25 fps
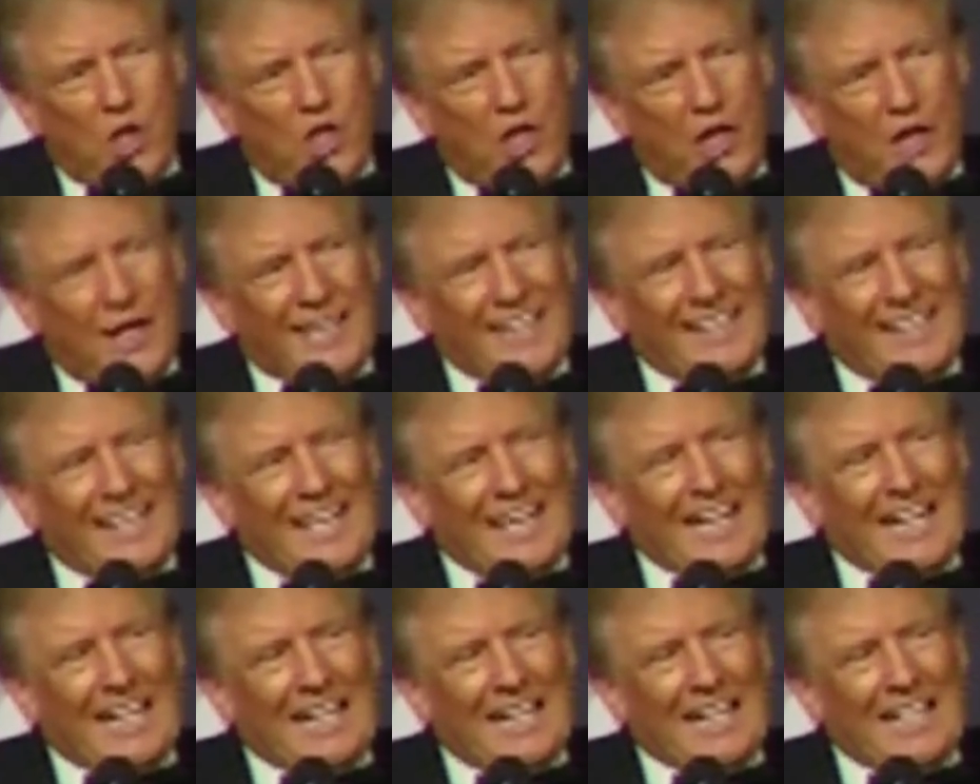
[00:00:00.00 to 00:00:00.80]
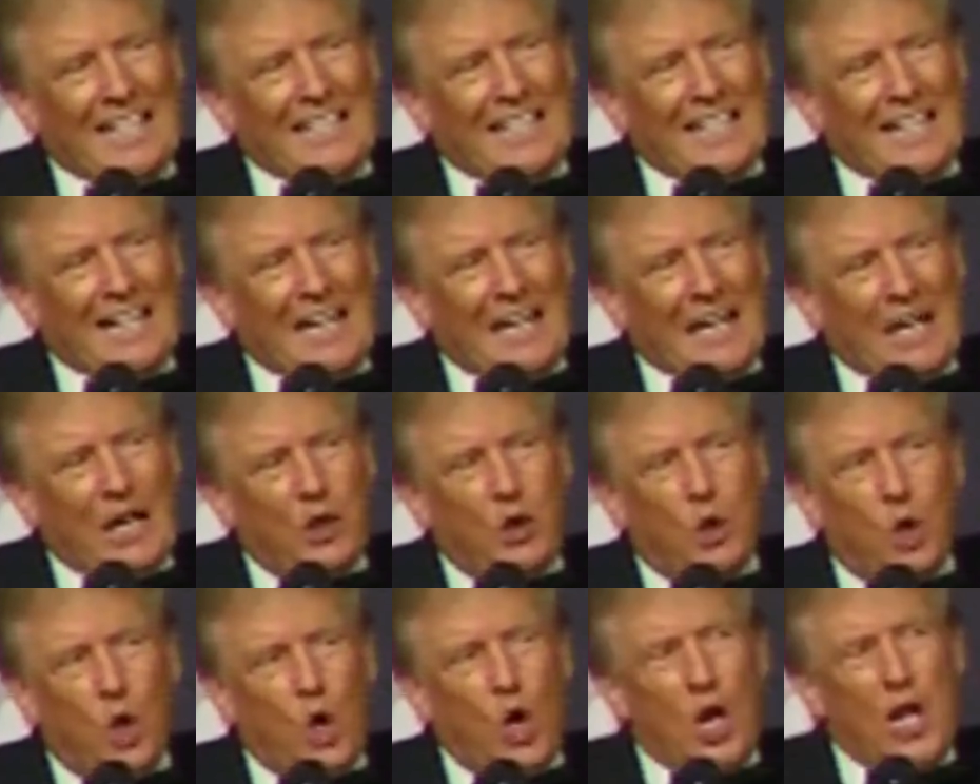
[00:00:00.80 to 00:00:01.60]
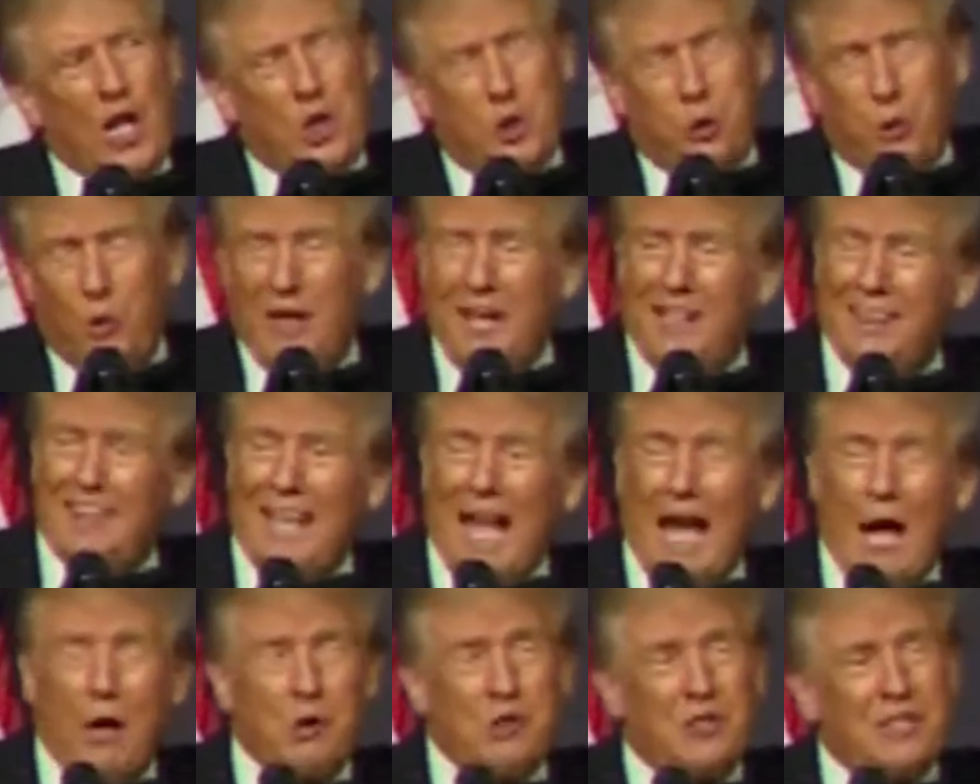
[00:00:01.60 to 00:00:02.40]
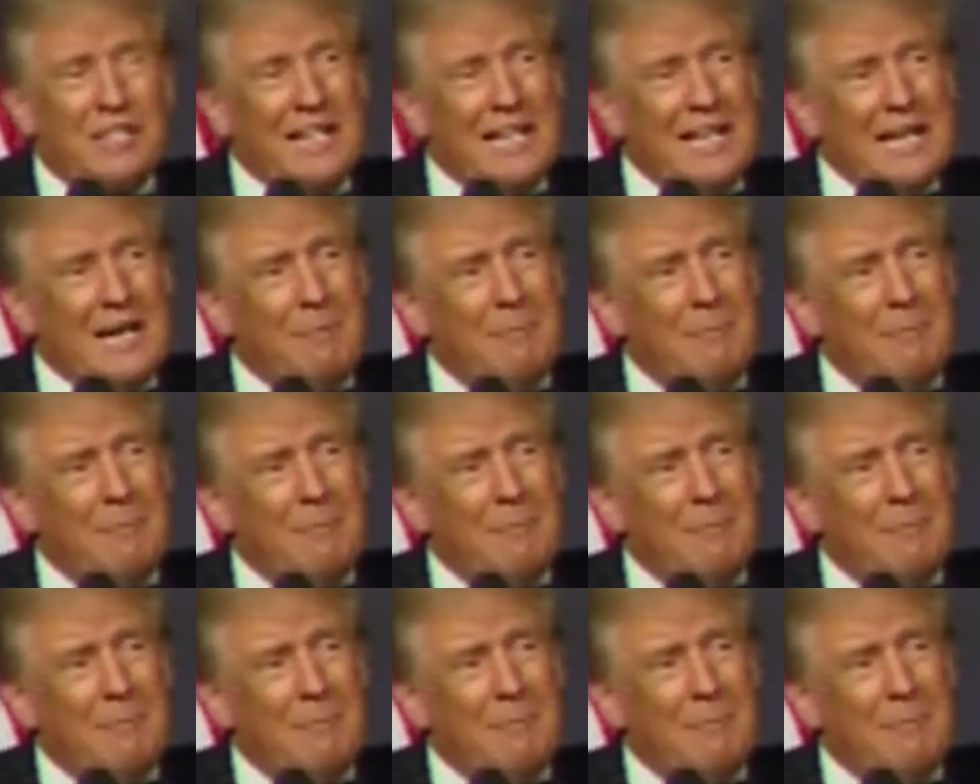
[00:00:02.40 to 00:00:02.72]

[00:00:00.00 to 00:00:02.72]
she illegally deleted 33,000